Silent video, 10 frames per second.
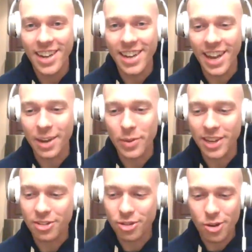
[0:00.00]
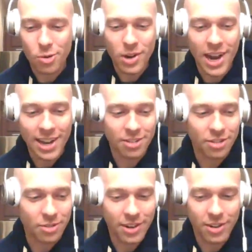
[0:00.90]
And, like, we get so
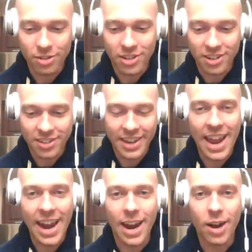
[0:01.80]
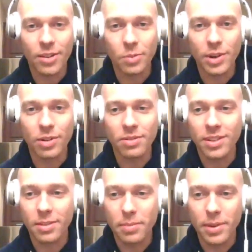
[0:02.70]
concentrated on just the now that we don't
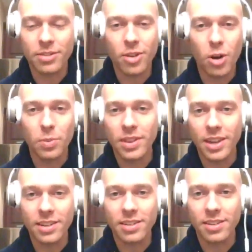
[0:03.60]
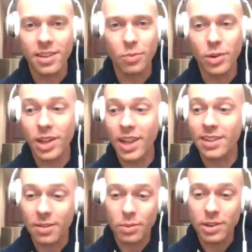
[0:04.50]
see the big scope of things and
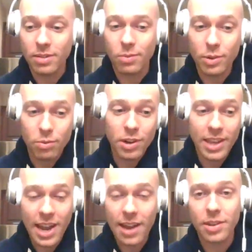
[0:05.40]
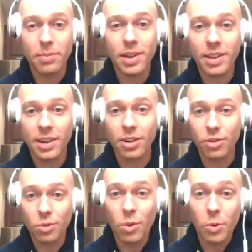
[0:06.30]
realize that we really have the ability to
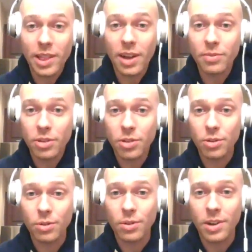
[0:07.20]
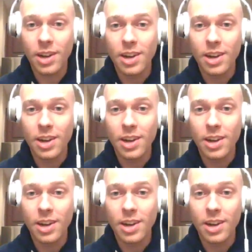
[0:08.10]
do what we love to do.